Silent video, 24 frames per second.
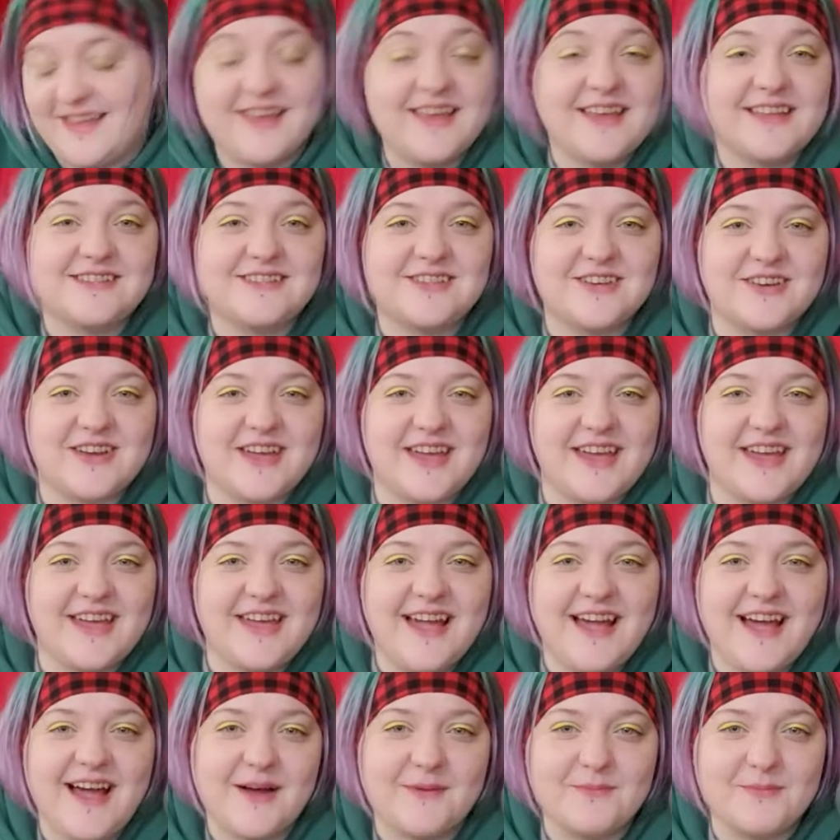it's okay.
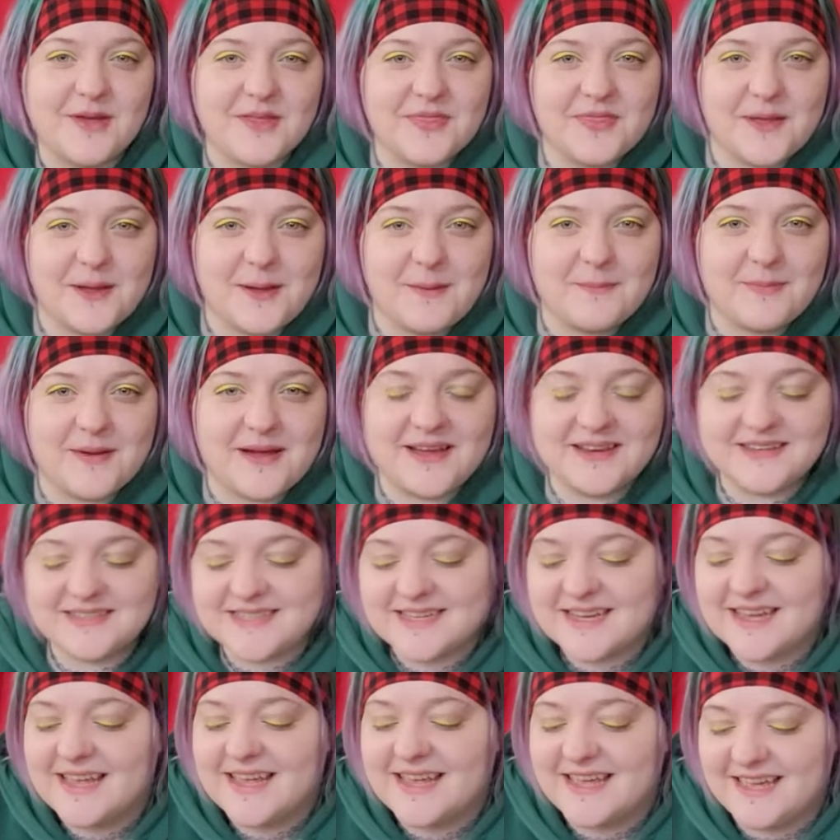I'm not that bad.
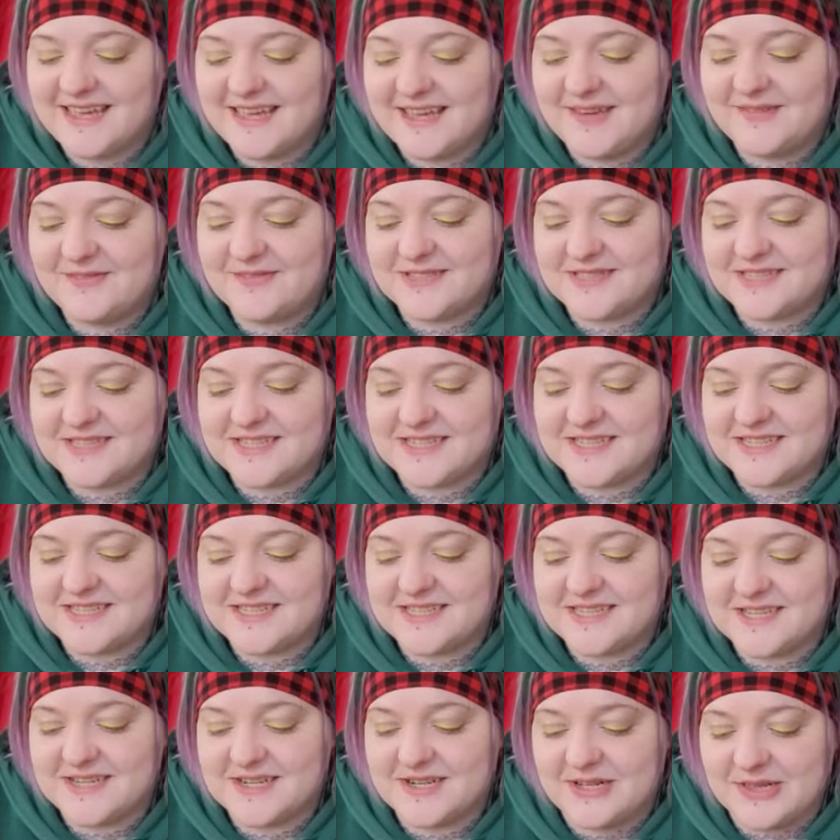It even states
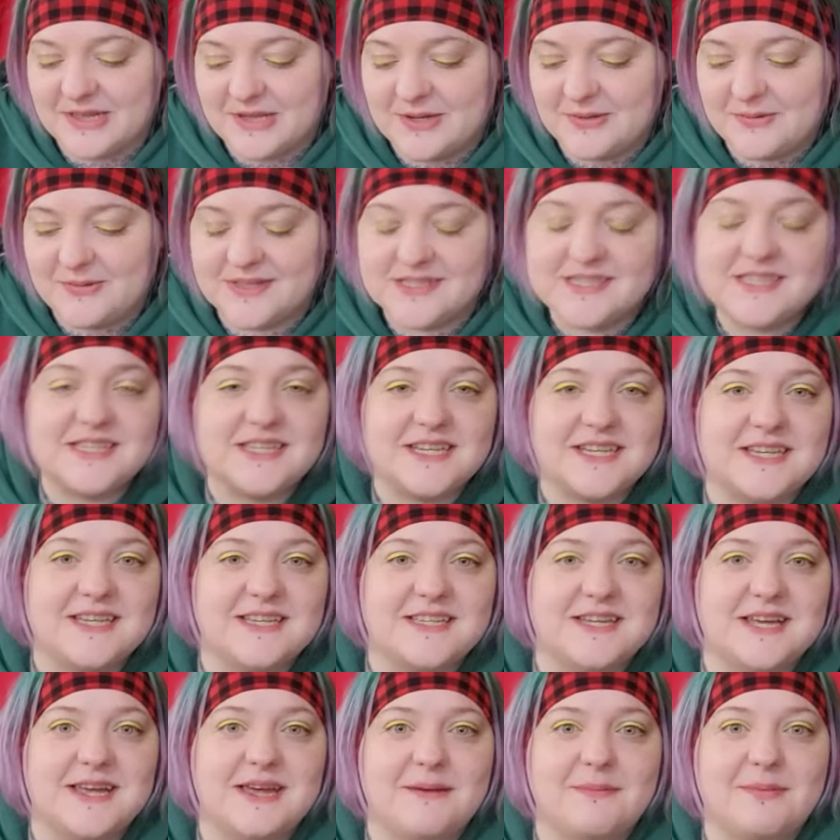here glue and sticky
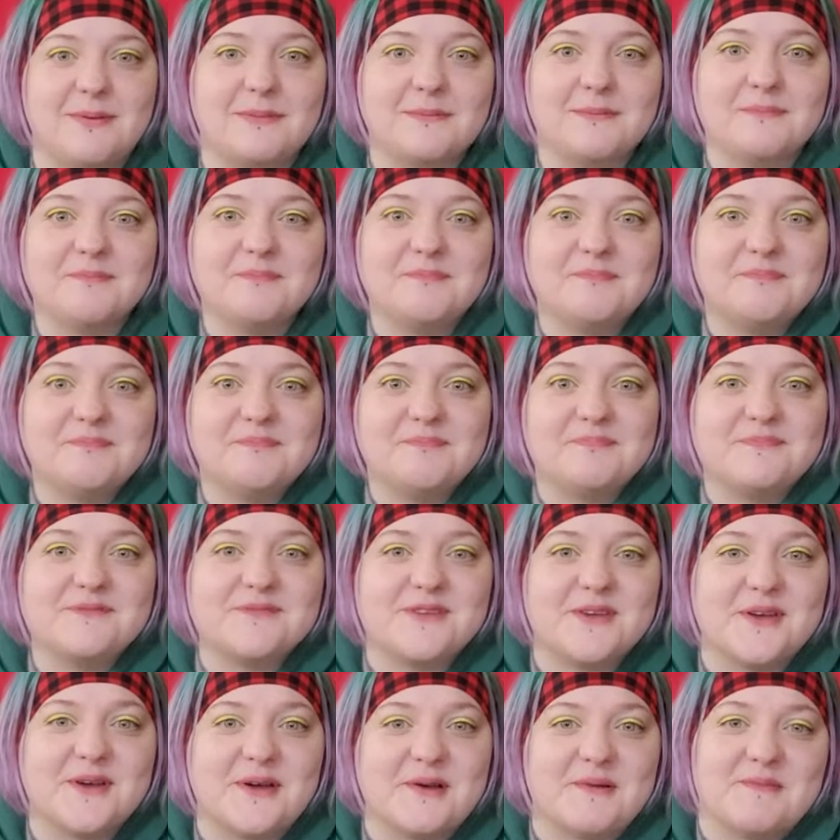tape.
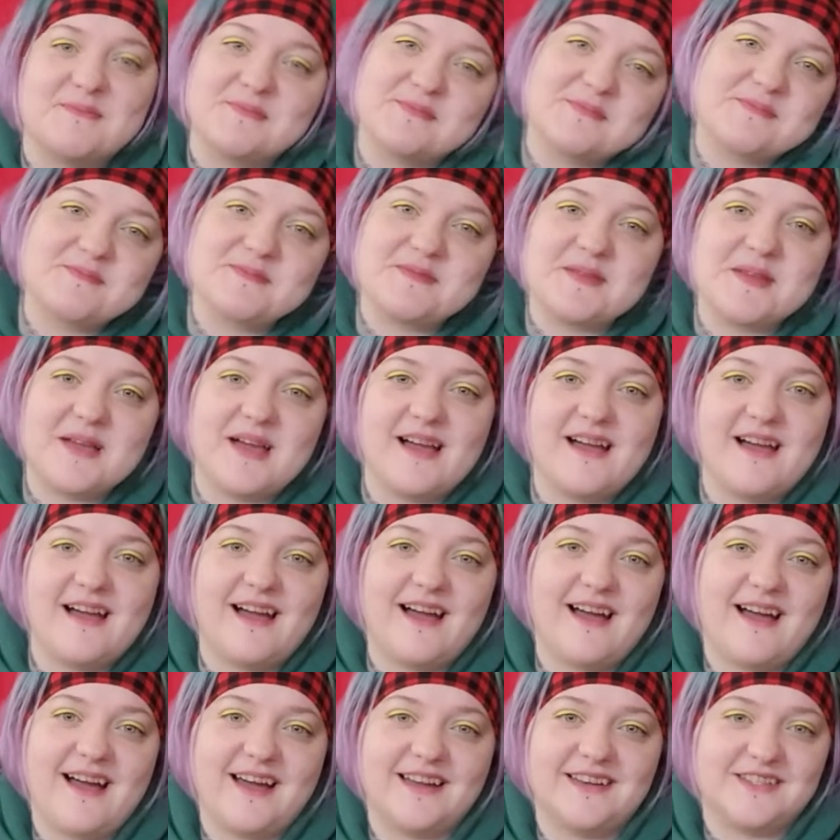So
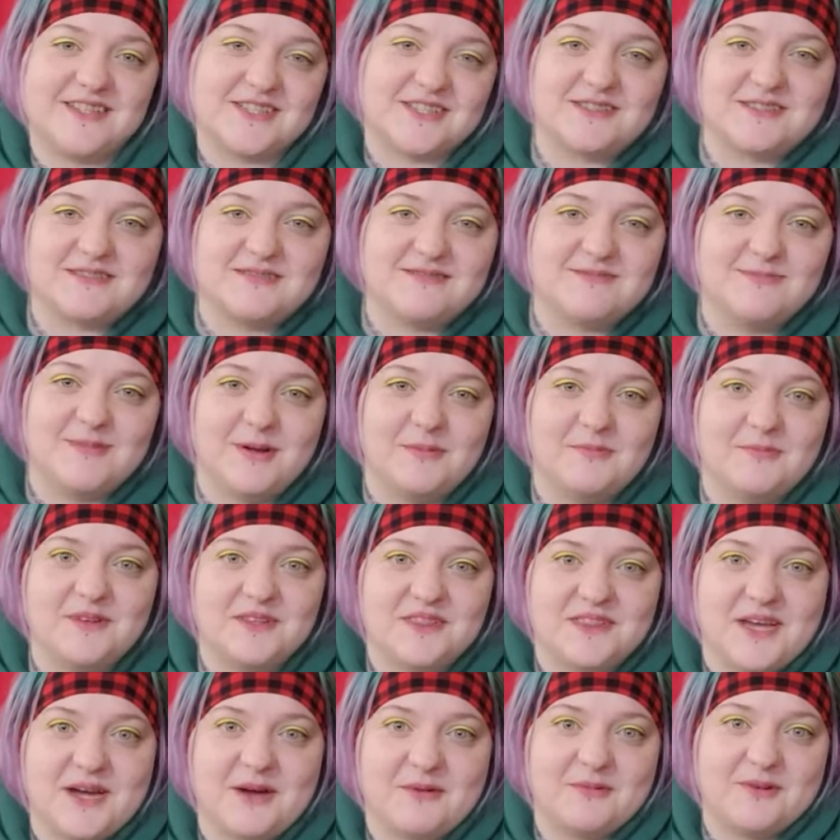I just went with
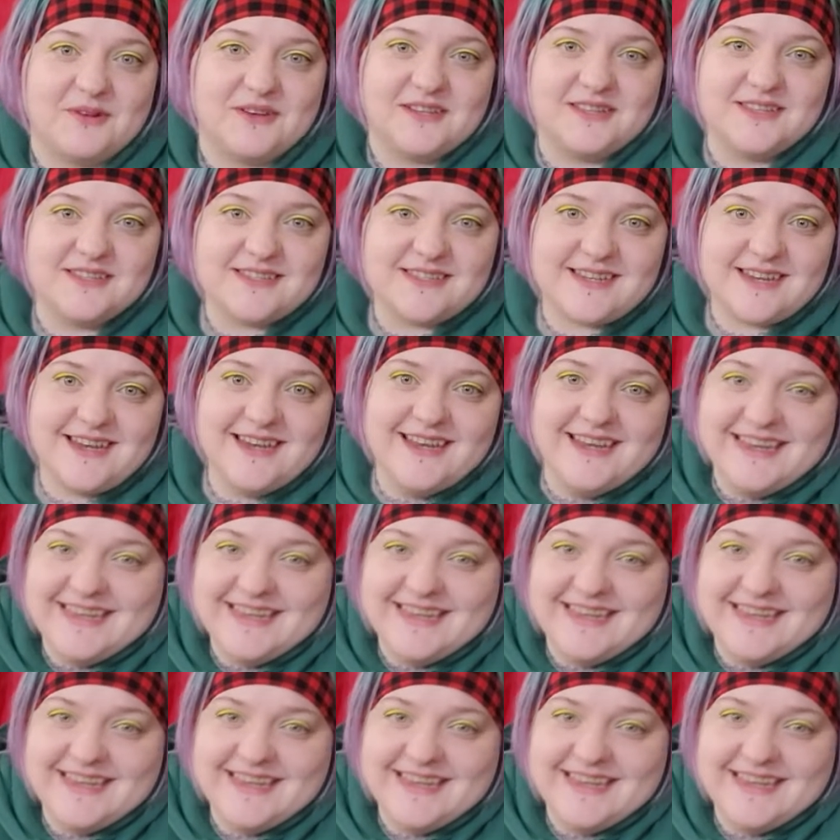that one instead.